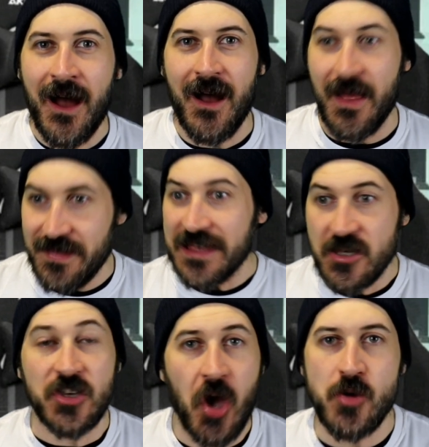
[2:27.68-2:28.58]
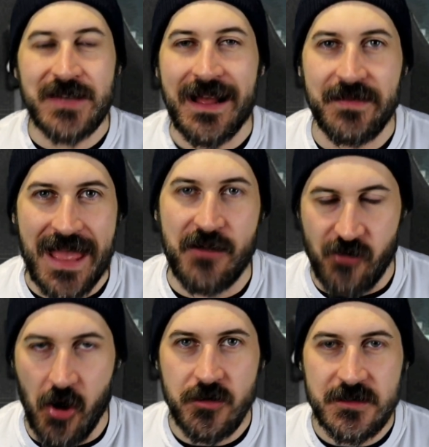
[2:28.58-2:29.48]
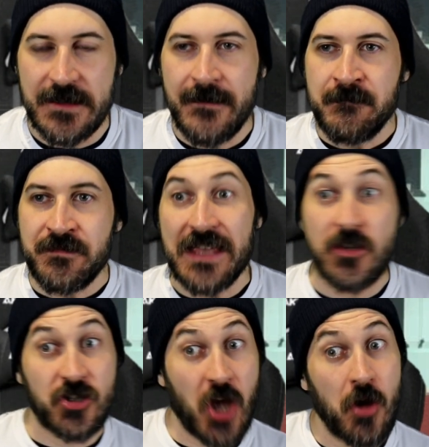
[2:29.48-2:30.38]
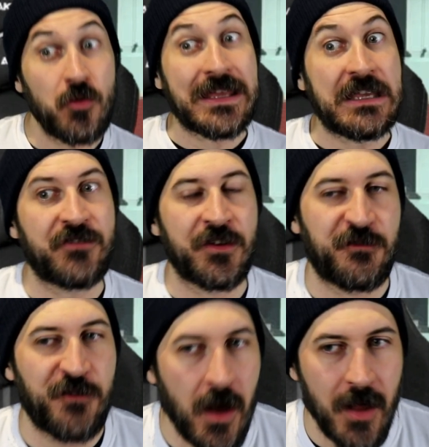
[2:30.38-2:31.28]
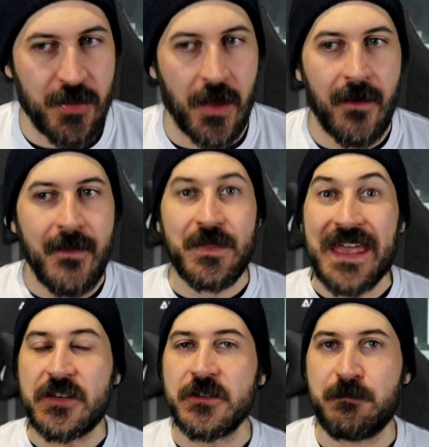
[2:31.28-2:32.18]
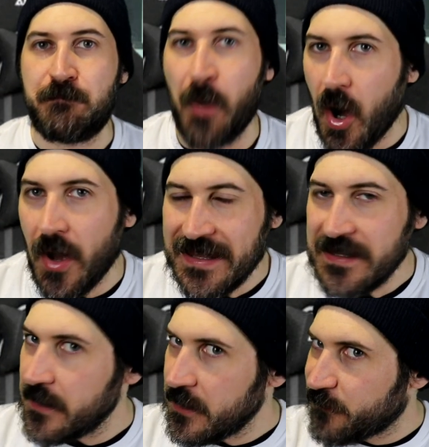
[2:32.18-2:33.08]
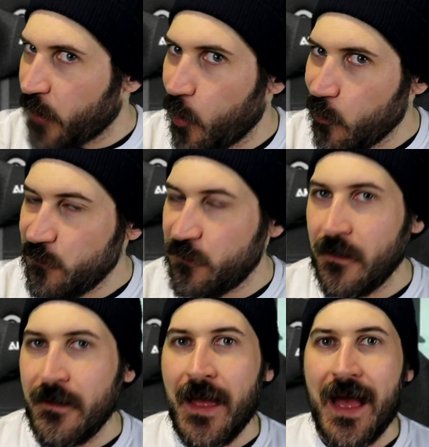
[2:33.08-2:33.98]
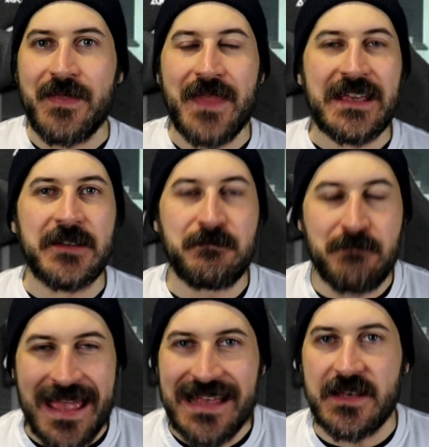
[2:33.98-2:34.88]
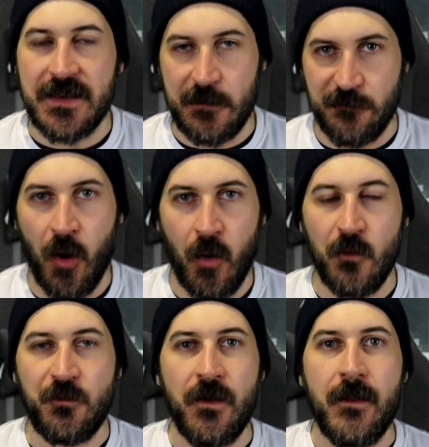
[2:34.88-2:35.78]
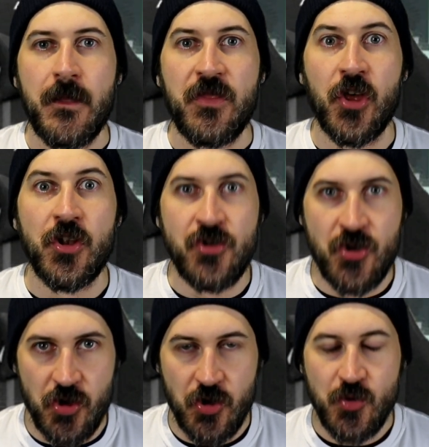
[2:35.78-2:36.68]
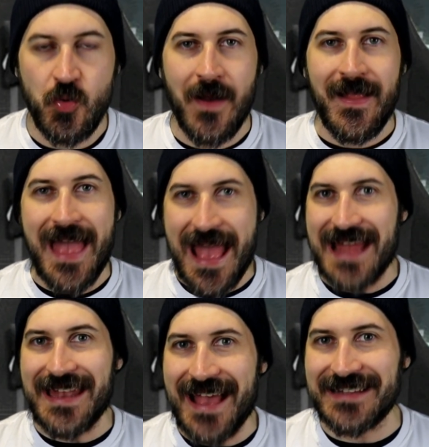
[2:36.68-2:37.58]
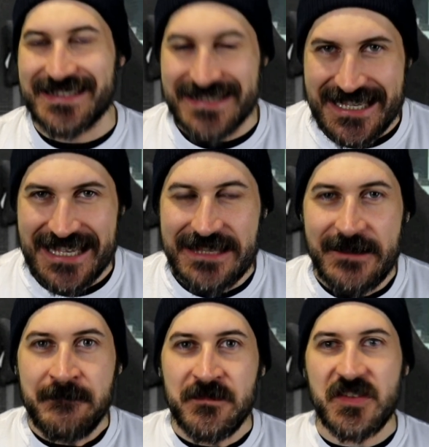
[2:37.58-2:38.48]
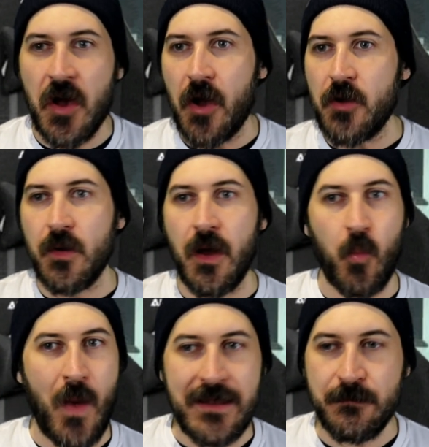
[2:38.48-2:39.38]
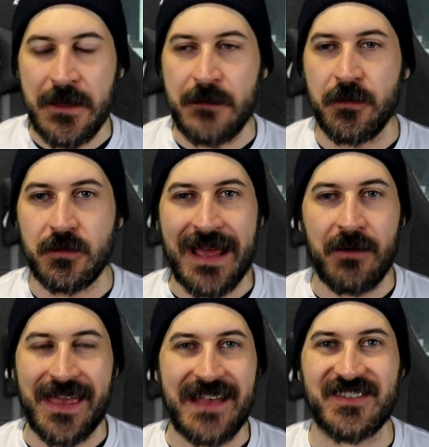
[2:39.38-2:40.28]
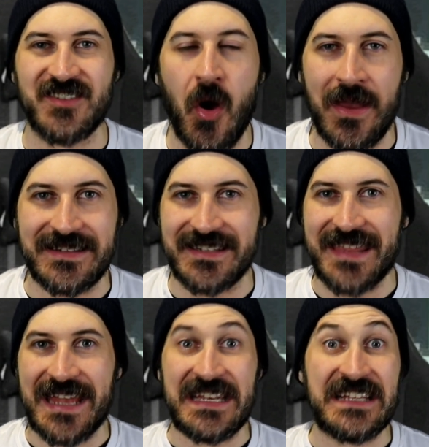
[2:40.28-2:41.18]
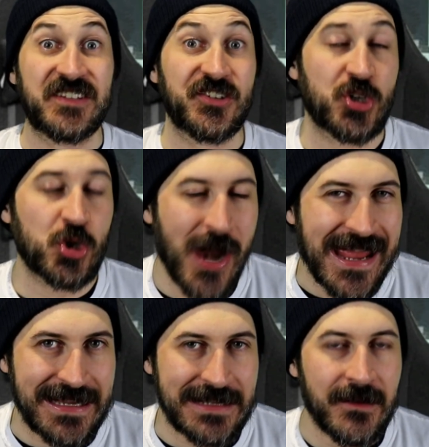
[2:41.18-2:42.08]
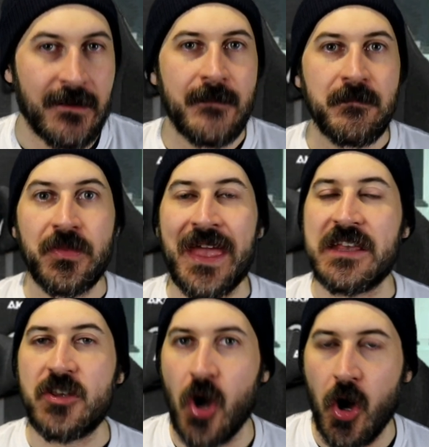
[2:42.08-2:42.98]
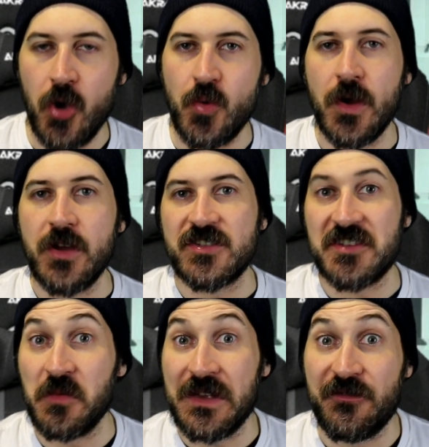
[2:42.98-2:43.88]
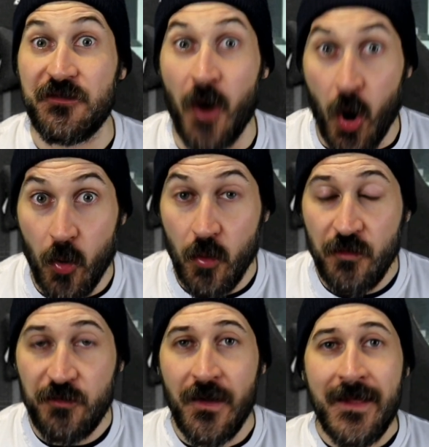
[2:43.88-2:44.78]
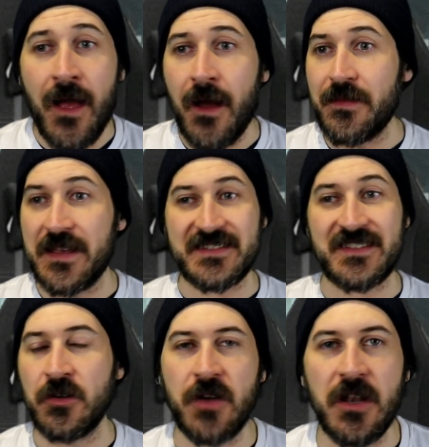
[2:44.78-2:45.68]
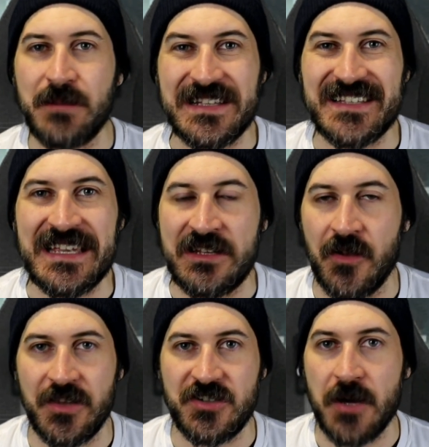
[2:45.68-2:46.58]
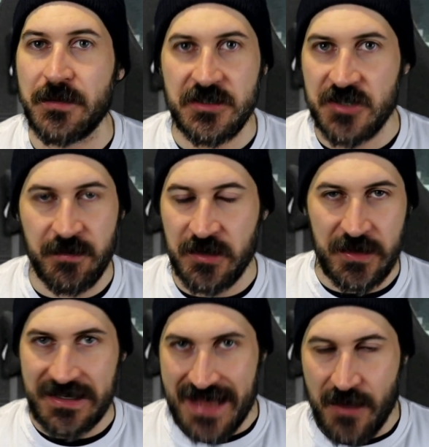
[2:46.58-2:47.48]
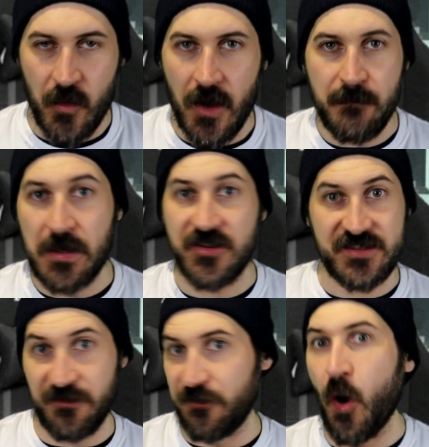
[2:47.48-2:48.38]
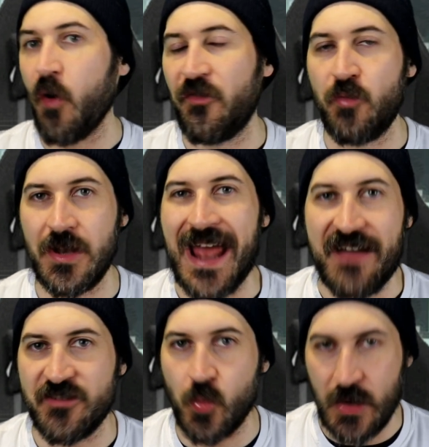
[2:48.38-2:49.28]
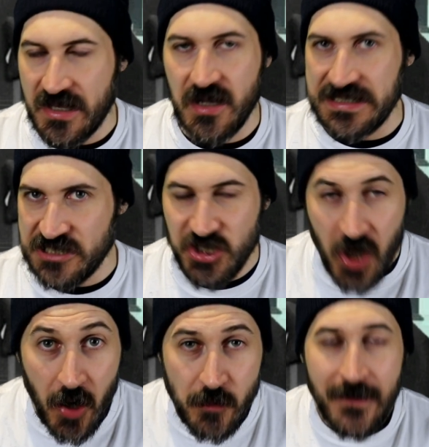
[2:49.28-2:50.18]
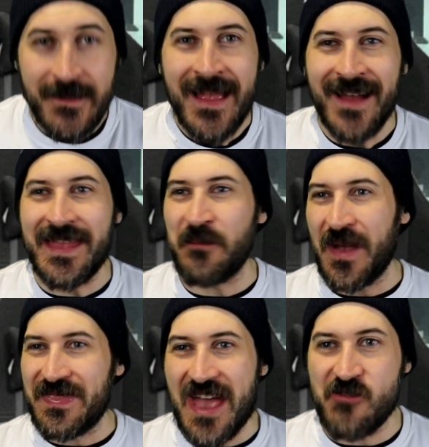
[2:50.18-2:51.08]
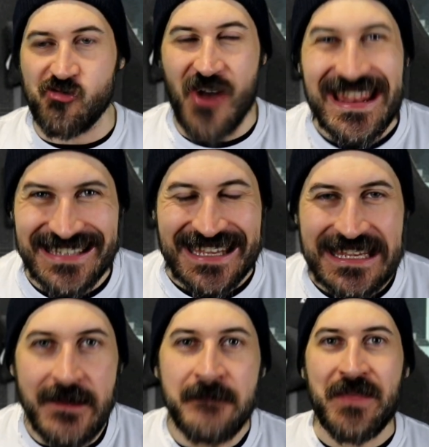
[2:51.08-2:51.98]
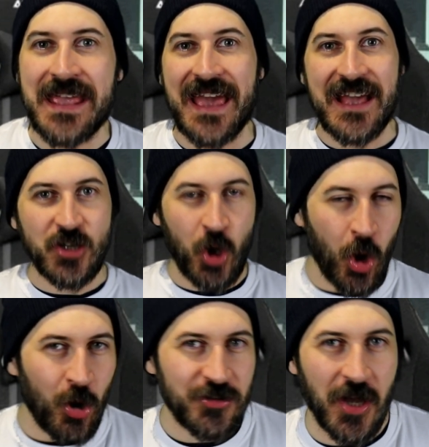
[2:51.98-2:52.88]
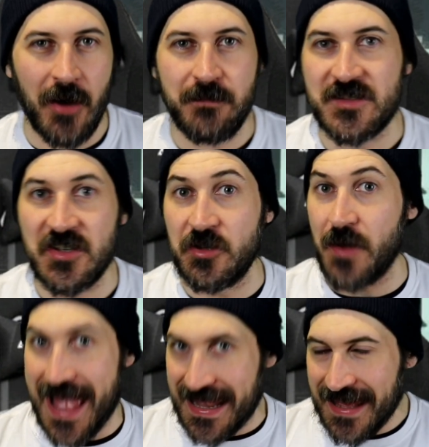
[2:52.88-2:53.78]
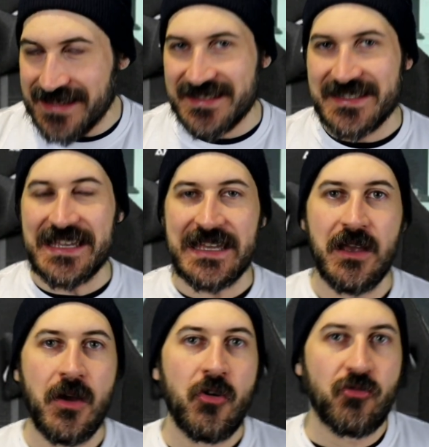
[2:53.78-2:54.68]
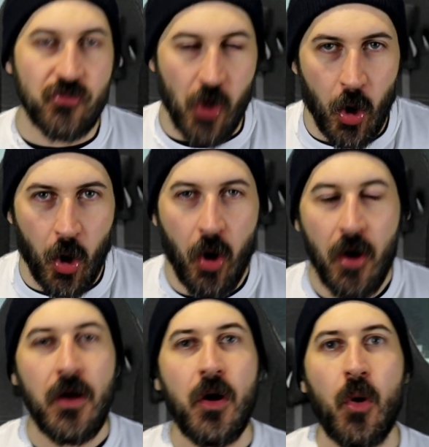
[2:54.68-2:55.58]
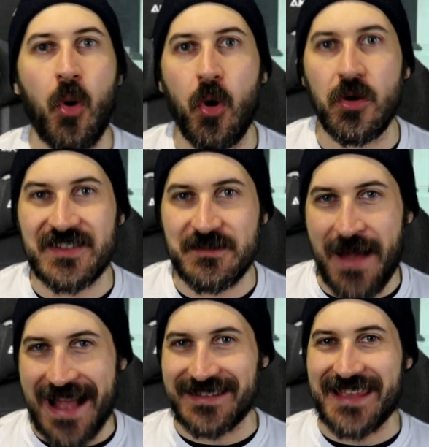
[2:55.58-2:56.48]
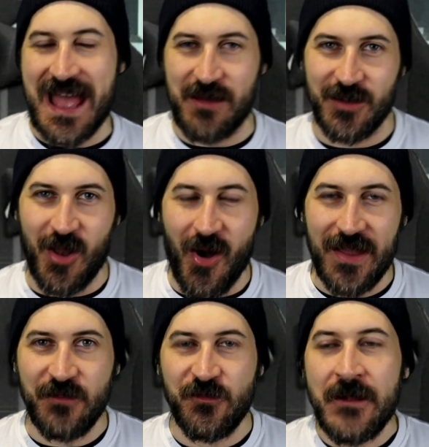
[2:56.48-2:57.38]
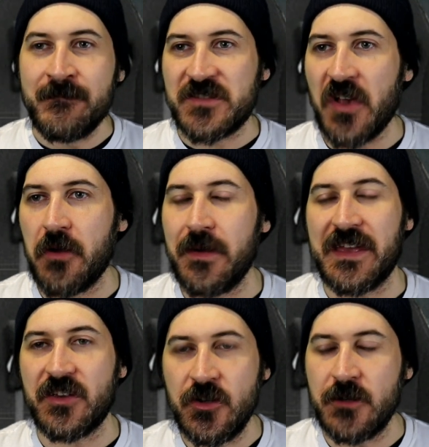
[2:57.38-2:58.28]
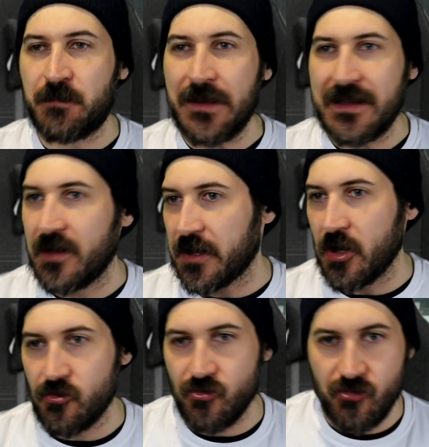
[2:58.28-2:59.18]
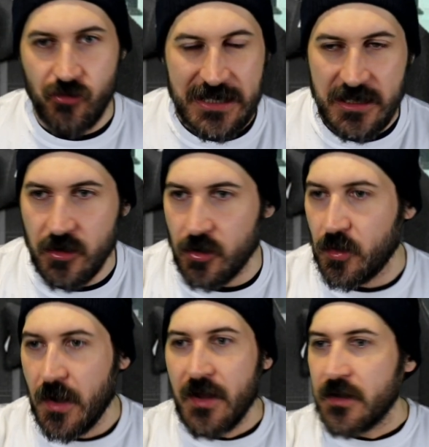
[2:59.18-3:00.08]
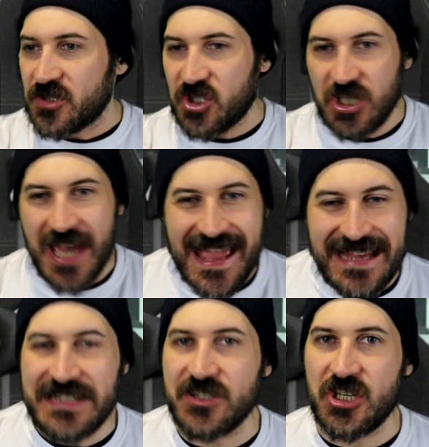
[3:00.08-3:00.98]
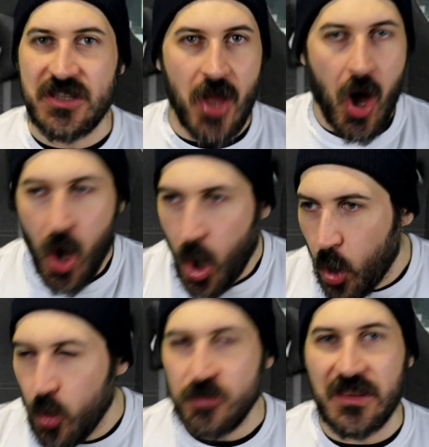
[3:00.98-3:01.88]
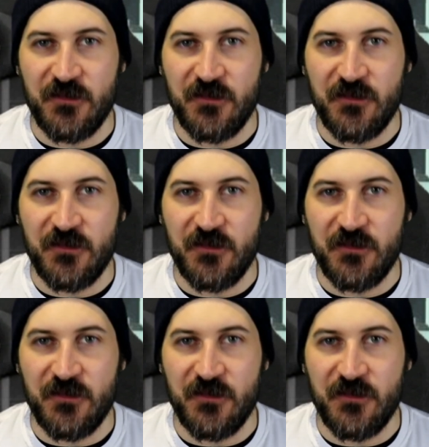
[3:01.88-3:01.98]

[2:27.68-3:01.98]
And they could go down that road. They could go even further. They could buy Evolve and they could make Evolve the new NXT. So when people now get signed and they need to train, they go to Evolve. They're still going to be seen on the WWE network because Evolve would have a weekly show. And then when they're ready, they get called up to NXT, Raw, or SmackDown Live. So it could be like a real change in the whole